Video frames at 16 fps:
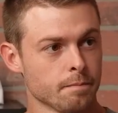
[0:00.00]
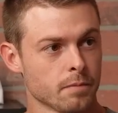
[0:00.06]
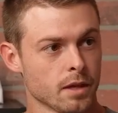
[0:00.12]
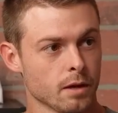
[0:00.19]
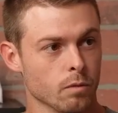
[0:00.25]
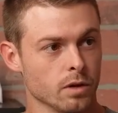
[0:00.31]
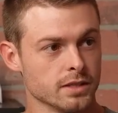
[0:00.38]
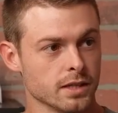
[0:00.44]

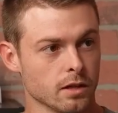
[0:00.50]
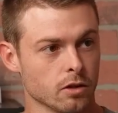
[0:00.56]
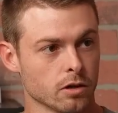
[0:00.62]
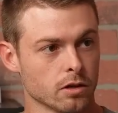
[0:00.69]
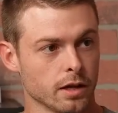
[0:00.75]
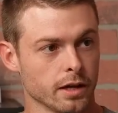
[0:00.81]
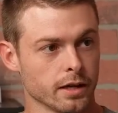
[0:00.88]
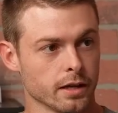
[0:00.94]
And what does that
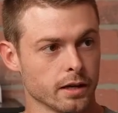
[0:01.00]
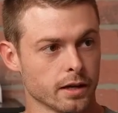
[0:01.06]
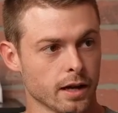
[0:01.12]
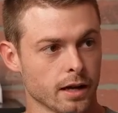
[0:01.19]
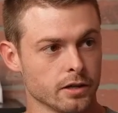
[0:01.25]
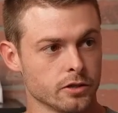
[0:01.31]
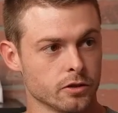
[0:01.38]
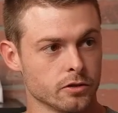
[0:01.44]
look like? And it
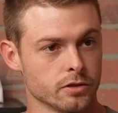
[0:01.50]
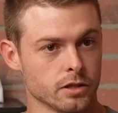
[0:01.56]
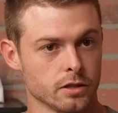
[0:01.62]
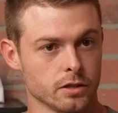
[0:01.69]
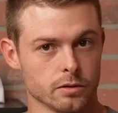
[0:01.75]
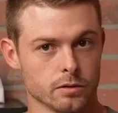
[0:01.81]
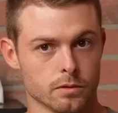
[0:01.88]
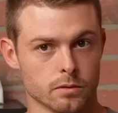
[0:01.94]
kind of turns
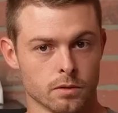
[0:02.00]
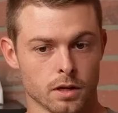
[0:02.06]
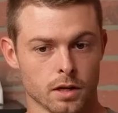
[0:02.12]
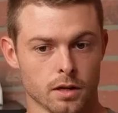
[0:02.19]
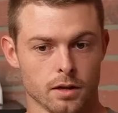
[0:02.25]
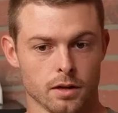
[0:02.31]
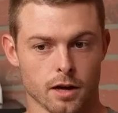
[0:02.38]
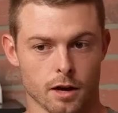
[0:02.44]
into
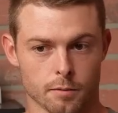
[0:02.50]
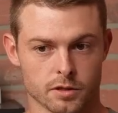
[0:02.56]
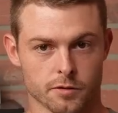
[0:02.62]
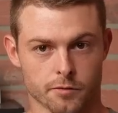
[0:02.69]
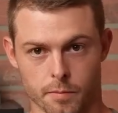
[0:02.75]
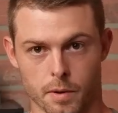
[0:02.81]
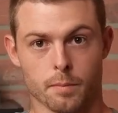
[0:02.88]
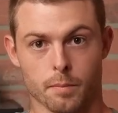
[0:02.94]
how much
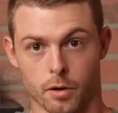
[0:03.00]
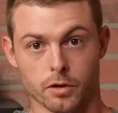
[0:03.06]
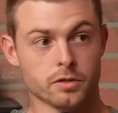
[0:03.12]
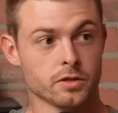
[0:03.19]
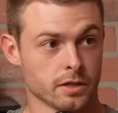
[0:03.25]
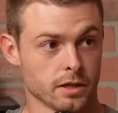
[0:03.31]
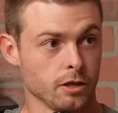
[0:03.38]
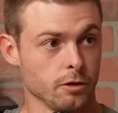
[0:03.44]
of a better
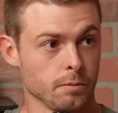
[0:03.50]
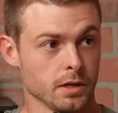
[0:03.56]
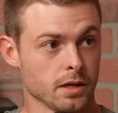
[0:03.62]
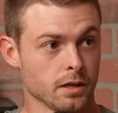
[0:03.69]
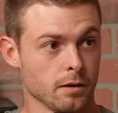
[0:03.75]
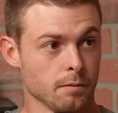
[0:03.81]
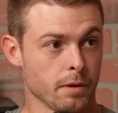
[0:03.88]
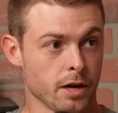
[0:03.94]
person can you
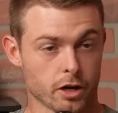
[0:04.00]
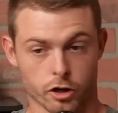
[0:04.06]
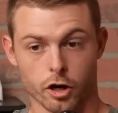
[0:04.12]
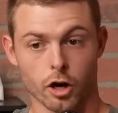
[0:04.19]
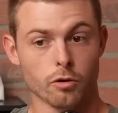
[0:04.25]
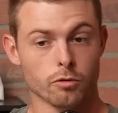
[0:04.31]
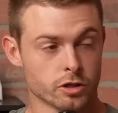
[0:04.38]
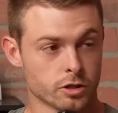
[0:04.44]
become, better
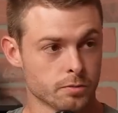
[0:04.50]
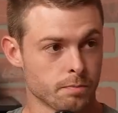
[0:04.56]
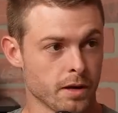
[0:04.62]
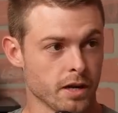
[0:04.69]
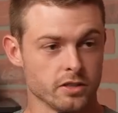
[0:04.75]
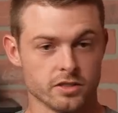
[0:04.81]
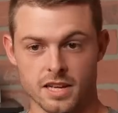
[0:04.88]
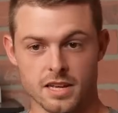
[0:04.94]
coach,
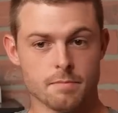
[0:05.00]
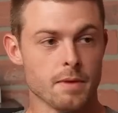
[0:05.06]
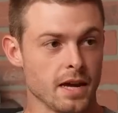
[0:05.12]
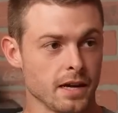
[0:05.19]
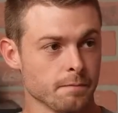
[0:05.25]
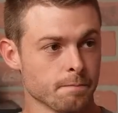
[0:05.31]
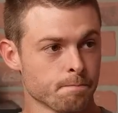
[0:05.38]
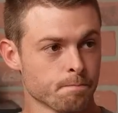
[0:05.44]
better
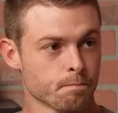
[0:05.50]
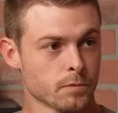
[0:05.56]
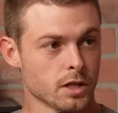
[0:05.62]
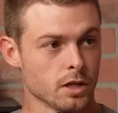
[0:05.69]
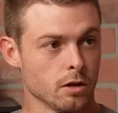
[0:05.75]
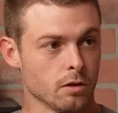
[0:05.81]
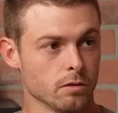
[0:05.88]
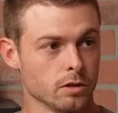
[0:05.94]
teammate,
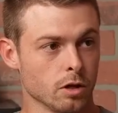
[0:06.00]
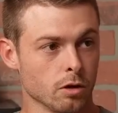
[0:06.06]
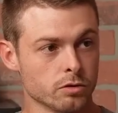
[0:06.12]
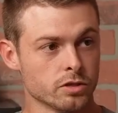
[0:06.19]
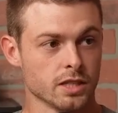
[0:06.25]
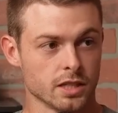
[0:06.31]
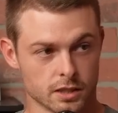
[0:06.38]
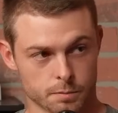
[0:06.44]
and
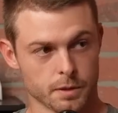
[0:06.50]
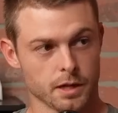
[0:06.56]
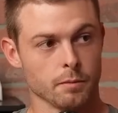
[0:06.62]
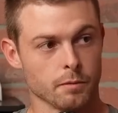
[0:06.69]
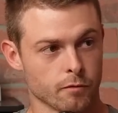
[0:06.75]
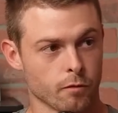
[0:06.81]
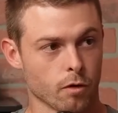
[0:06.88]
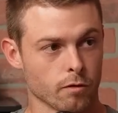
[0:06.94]
those things become
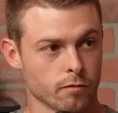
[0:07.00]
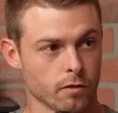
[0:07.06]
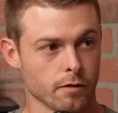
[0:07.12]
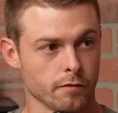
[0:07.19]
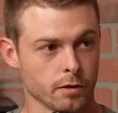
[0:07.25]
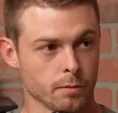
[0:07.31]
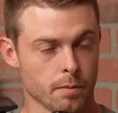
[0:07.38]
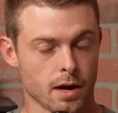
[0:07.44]
the forefront
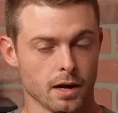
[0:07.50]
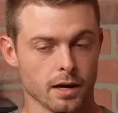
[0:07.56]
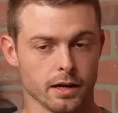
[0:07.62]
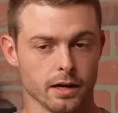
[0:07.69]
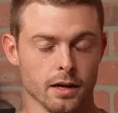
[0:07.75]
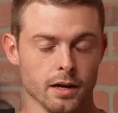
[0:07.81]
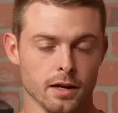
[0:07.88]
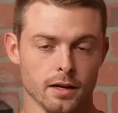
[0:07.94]
of your
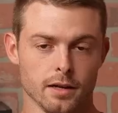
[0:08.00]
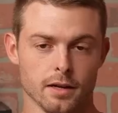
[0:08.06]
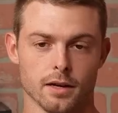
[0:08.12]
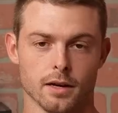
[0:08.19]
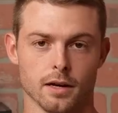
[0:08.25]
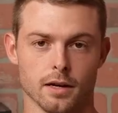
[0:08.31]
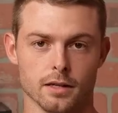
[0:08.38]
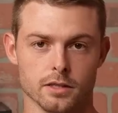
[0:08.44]
mind.
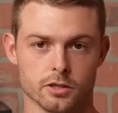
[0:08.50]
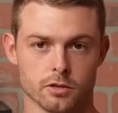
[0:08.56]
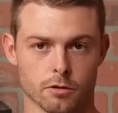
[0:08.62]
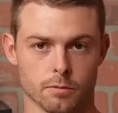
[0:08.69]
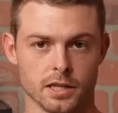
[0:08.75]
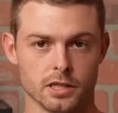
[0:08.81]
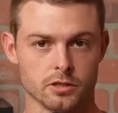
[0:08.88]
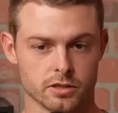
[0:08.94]
And so
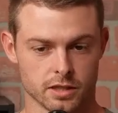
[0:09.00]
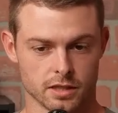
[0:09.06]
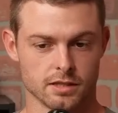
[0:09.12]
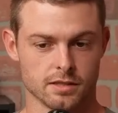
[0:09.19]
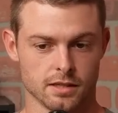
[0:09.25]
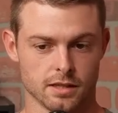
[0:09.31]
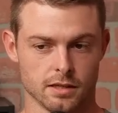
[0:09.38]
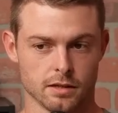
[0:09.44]
it'll be interesting to
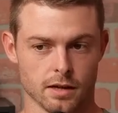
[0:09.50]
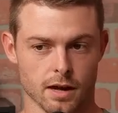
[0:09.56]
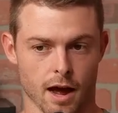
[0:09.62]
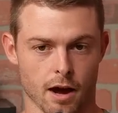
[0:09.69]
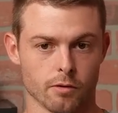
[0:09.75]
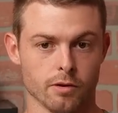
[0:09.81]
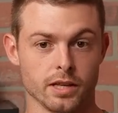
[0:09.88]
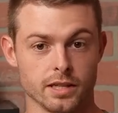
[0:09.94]
see
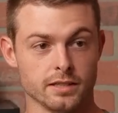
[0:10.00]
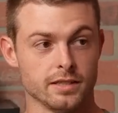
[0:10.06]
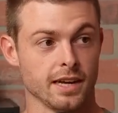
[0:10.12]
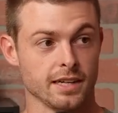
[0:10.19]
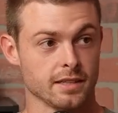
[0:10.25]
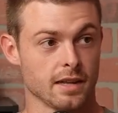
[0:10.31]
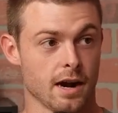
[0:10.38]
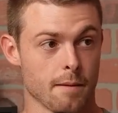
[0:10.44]
how he
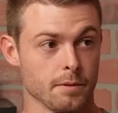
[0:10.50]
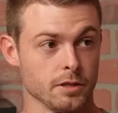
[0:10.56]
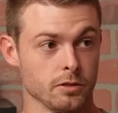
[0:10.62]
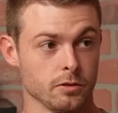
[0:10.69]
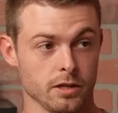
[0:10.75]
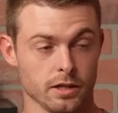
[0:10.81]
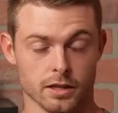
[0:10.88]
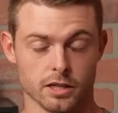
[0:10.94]
takes that
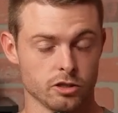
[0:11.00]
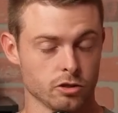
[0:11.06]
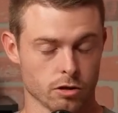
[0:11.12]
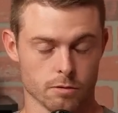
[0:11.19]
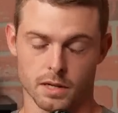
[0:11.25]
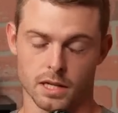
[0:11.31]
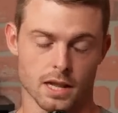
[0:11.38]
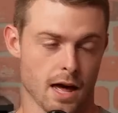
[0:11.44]
opportunity. They showed
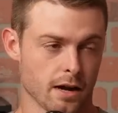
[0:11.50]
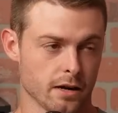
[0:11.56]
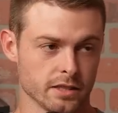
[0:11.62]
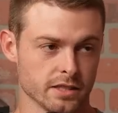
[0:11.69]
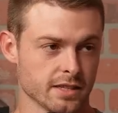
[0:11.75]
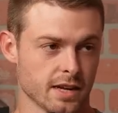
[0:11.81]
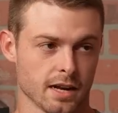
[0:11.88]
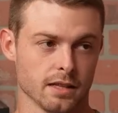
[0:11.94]
him a lot on
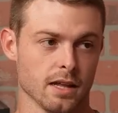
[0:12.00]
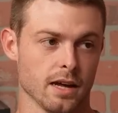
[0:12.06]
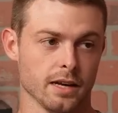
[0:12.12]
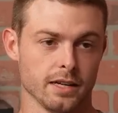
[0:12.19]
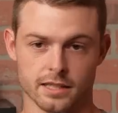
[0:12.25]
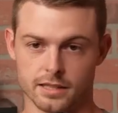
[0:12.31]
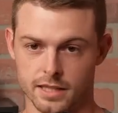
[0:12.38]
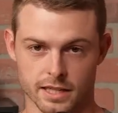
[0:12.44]
the
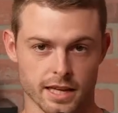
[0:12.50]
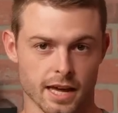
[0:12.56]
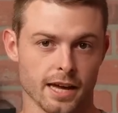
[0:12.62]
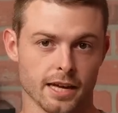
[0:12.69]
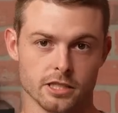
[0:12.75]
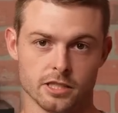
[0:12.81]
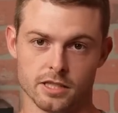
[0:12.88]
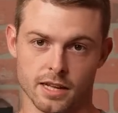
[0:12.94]
sideline. He's
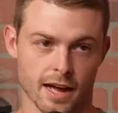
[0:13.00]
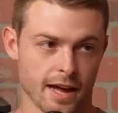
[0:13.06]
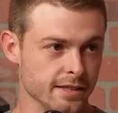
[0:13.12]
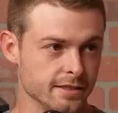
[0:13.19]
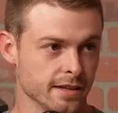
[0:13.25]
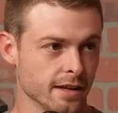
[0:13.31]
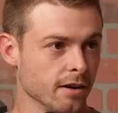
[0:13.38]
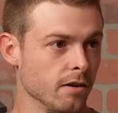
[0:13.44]
engaged,
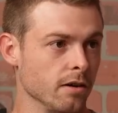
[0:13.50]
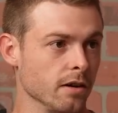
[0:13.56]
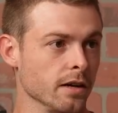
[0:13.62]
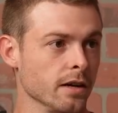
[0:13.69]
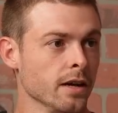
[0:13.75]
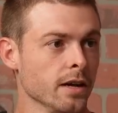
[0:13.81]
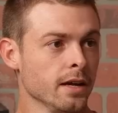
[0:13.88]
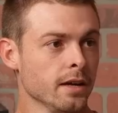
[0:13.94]
headset
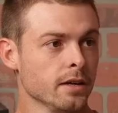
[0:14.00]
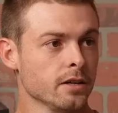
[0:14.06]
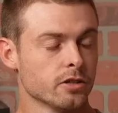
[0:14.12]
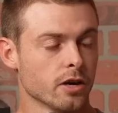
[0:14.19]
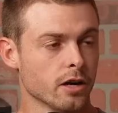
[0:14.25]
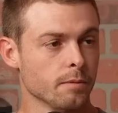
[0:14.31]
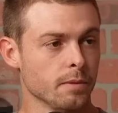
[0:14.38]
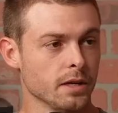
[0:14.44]
on,
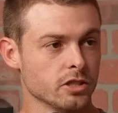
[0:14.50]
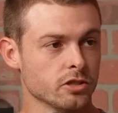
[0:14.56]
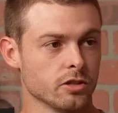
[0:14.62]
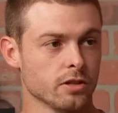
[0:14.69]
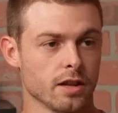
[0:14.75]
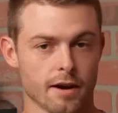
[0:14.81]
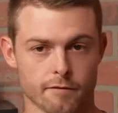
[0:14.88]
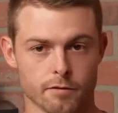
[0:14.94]
trying to make
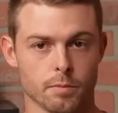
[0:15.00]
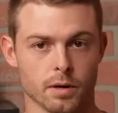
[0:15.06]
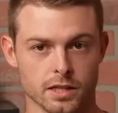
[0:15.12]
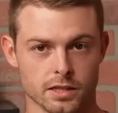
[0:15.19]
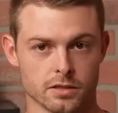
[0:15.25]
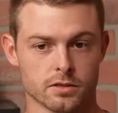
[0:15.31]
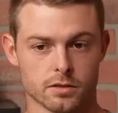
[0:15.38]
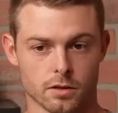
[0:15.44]
sure that
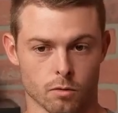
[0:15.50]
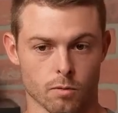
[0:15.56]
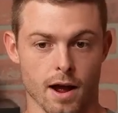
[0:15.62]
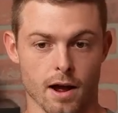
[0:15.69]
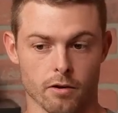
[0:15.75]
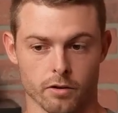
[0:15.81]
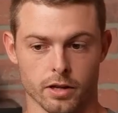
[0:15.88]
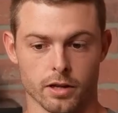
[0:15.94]
everybody's
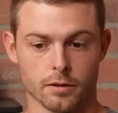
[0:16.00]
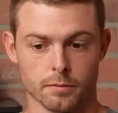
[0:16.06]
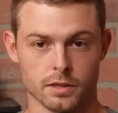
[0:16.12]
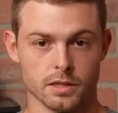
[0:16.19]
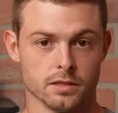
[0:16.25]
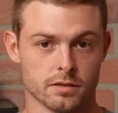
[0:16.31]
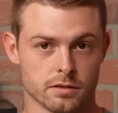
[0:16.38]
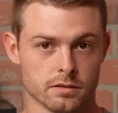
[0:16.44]
around him
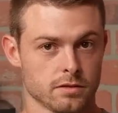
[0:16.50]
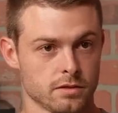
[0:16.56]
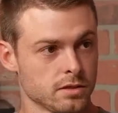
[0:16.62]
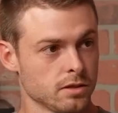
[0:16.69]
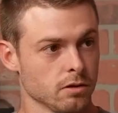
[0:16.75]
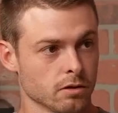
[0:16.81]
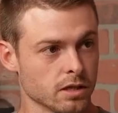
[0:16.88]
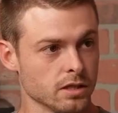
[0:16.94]
is
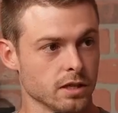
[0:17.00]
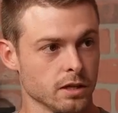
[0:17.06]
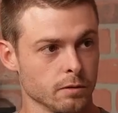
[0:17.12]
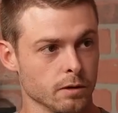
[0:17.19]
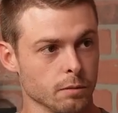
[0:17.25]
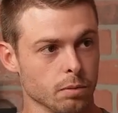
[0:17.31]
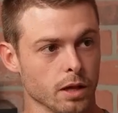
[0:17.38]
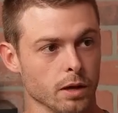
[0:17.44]
still
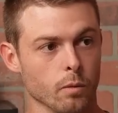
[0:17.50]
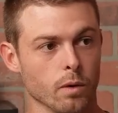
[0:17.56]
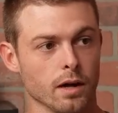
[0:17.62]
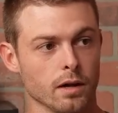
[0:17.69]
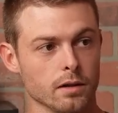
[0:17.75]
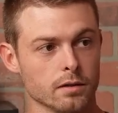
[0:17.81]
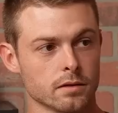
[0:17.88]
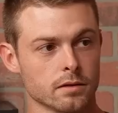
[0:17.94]
continuing to play
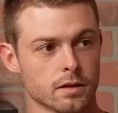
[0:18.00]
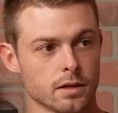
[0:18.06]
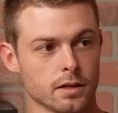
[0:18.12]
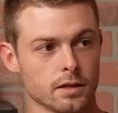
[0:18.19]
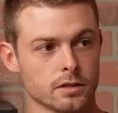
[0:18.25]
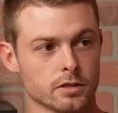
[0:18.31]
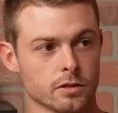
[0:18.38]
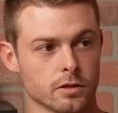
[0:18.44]
well.
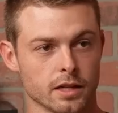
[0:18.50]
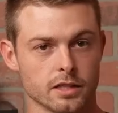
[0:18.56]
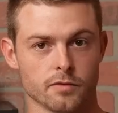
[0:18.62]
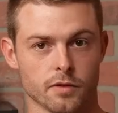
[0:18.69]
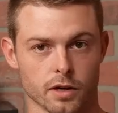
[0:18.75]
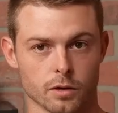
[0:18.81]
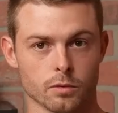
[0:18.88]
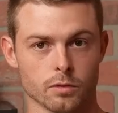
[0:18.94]
So that's
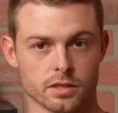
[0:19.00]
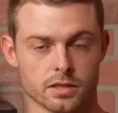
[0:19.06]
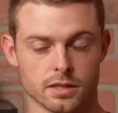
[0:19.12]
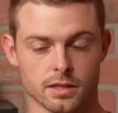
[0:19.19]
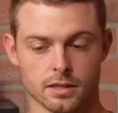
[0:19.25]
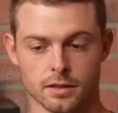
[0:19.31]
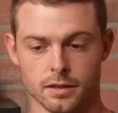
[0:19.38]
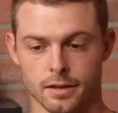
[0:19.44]
very cool to
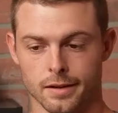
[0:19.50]
see.